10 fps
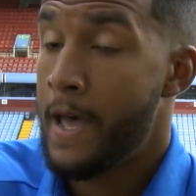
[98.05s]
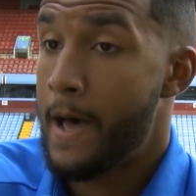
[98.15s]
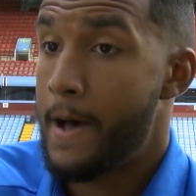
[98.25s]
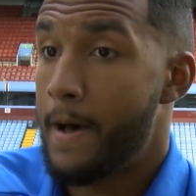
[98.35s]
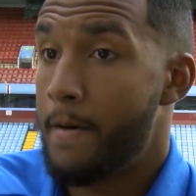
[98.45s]

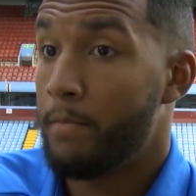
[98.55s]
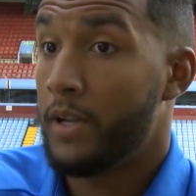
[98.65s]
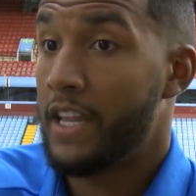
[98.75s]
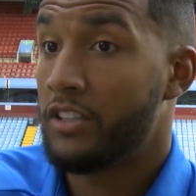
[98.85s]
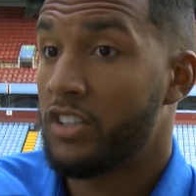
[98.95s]
But
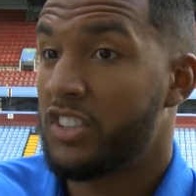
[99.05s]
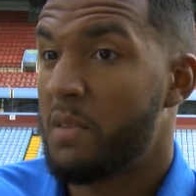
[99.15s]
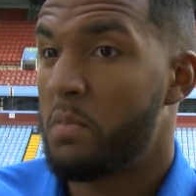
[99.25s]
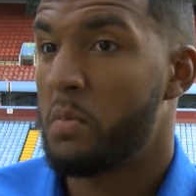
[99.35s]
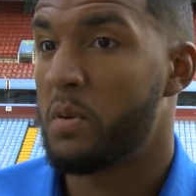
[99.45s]
then to
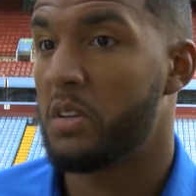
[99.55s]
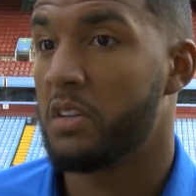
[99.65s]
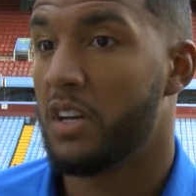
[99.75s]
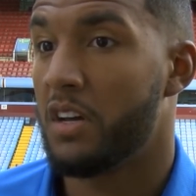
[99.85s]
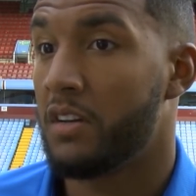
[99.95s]
step up and,
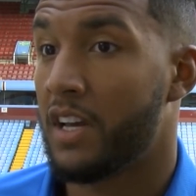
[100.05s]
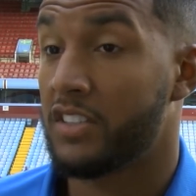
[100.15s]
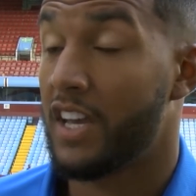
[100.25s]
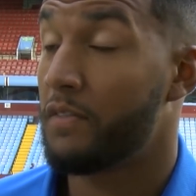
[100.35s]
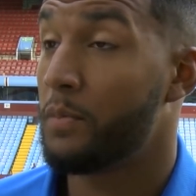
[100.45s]
you know, like I
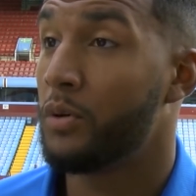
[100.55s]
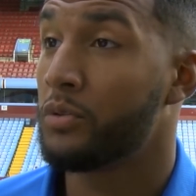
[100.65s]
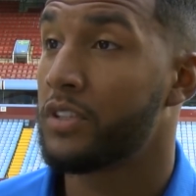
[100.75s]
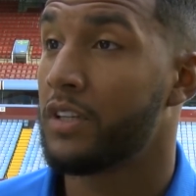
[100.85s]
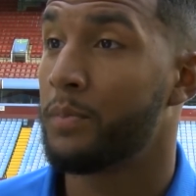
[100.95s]
say, have the
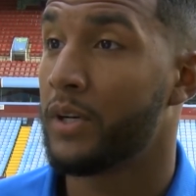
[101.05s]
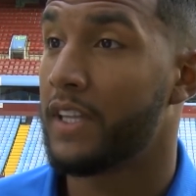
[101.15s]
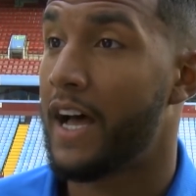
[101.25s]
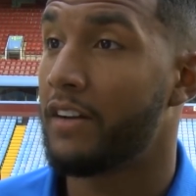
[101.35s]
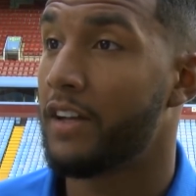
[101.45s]
balls to put it
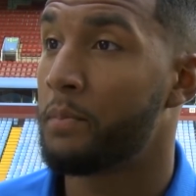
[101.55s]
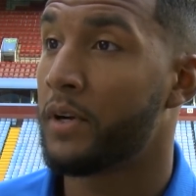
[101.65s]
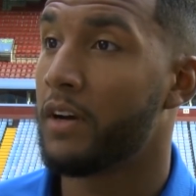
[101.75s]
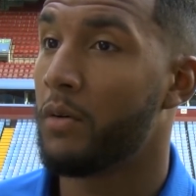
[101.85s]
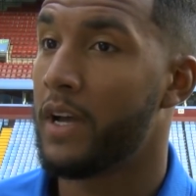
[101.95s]
down and put
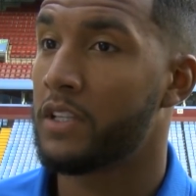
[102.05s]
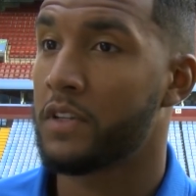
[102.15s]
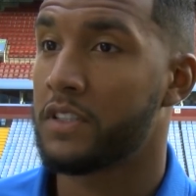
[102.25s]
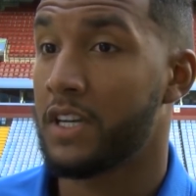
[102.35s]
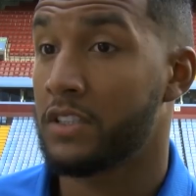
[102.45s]
it away, it's
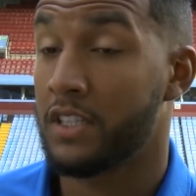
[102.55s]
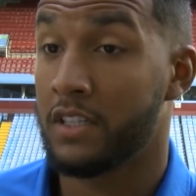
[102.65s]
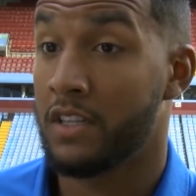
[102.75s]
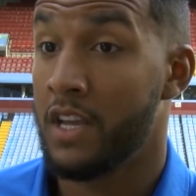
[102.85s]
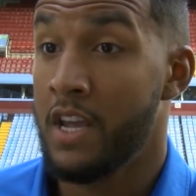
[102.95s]
fantastic,
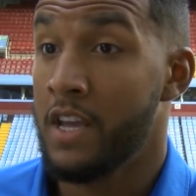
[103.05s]
and